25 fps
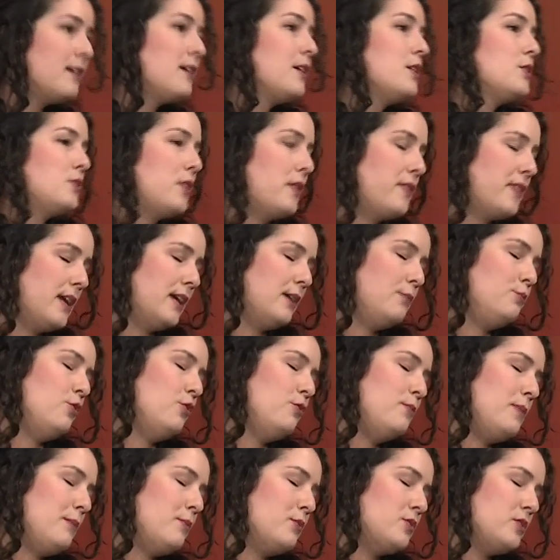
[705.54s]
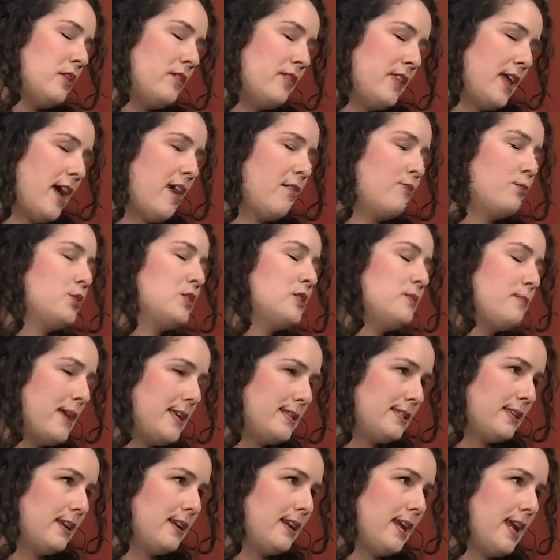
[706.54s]
so that they can move people so that they have more
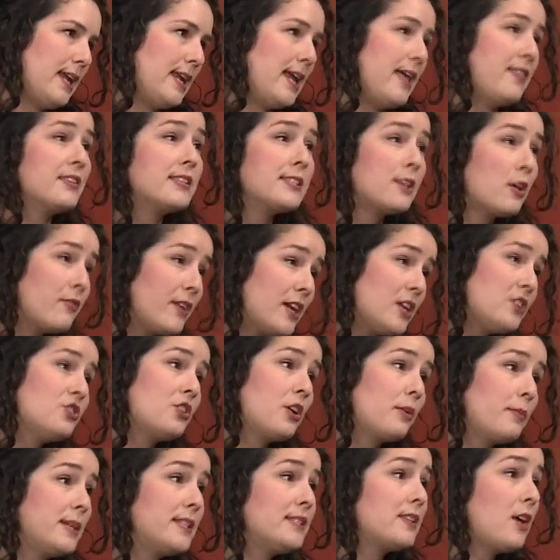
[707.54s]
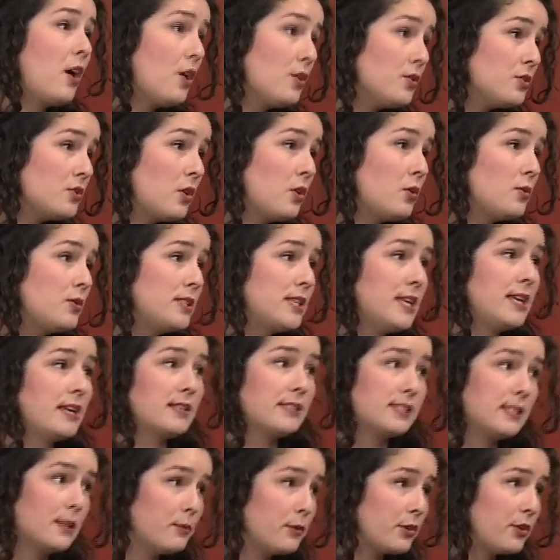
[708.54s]
space at night. And the Salvation Army is also seeing a
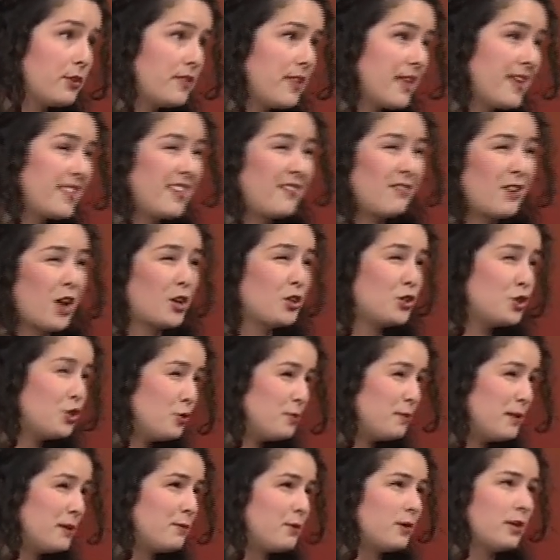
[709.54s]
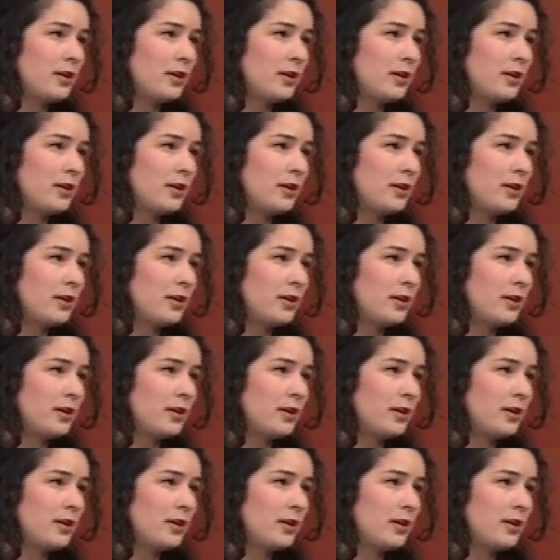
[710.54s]
similar thing. They've got 2 people